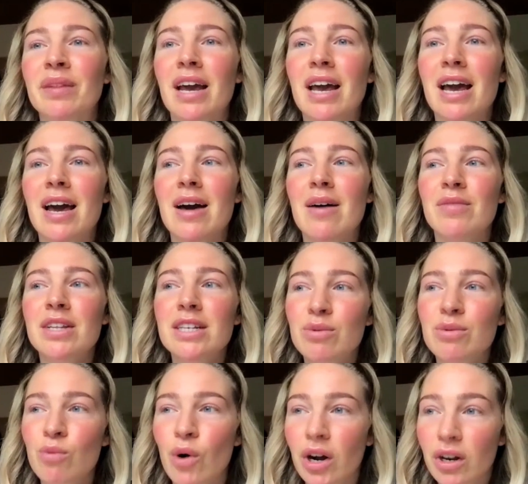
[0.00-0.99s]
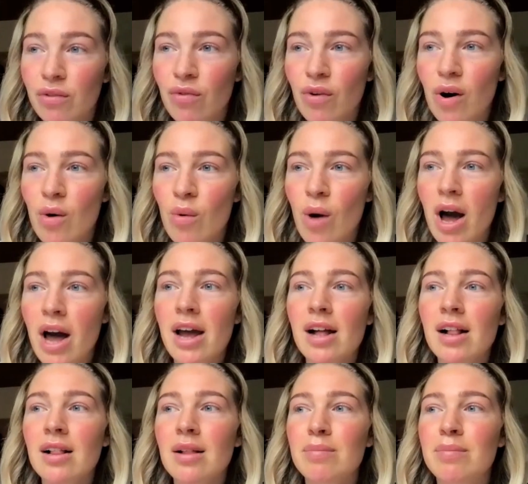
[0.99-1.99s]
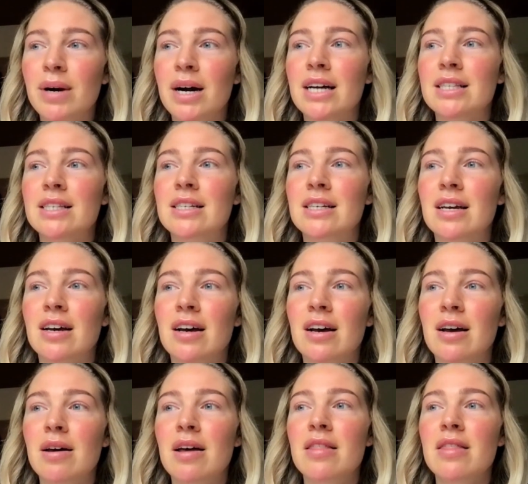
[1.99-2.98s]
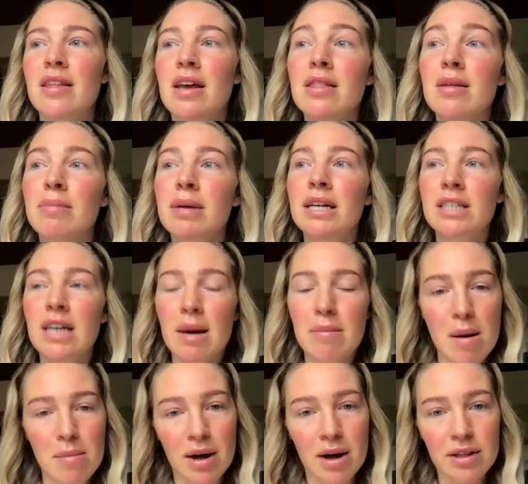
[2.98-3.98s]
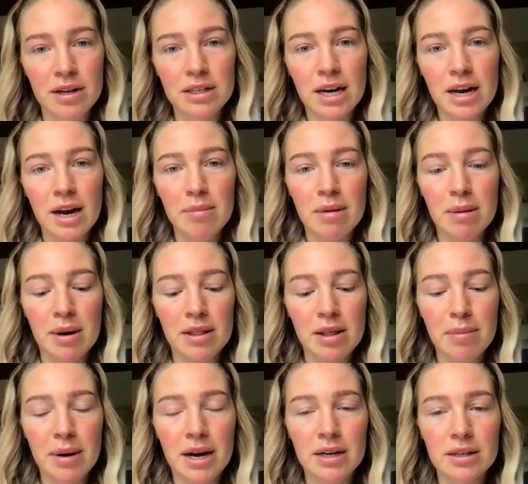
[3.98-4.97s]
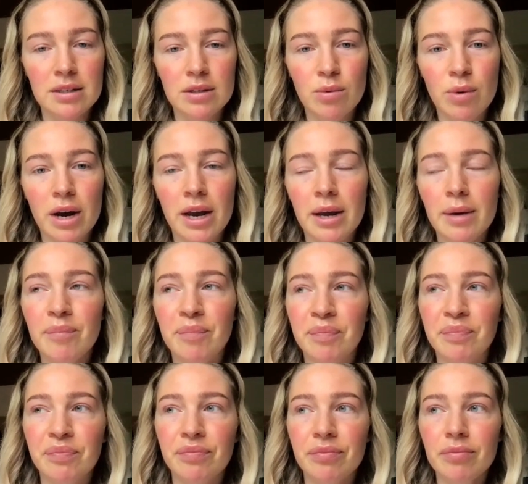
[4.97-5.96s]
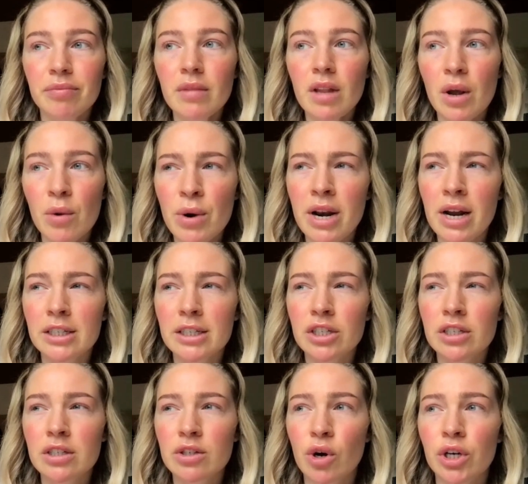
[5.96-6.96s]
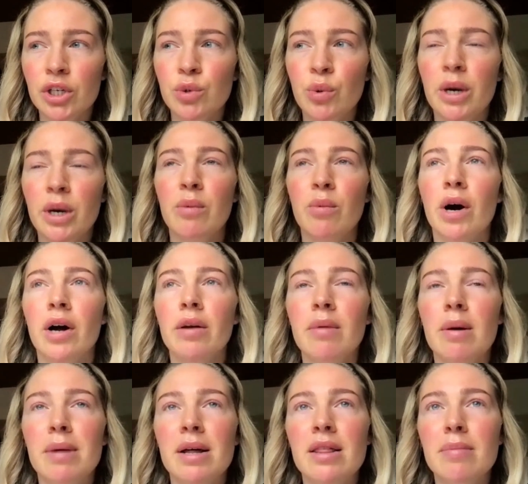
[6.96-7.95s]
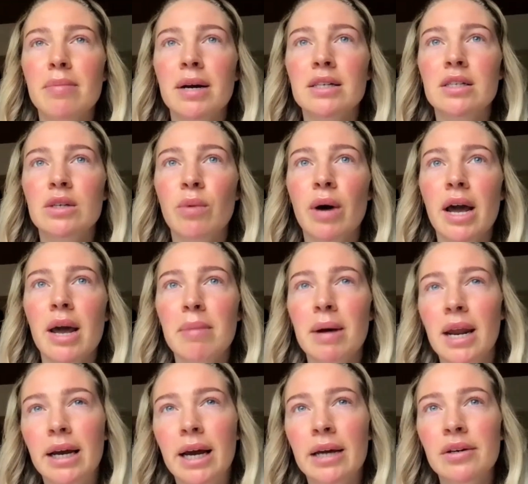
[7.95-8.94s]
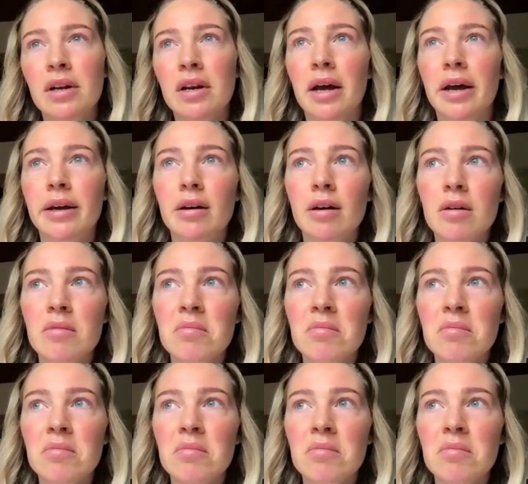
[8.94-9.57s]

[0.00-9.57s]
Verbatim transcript: um, this worked for a while, but uh, in, in the meantime my mother died. My mother passed away when I just turned twenty-one. My mother passed away, but I kind of like,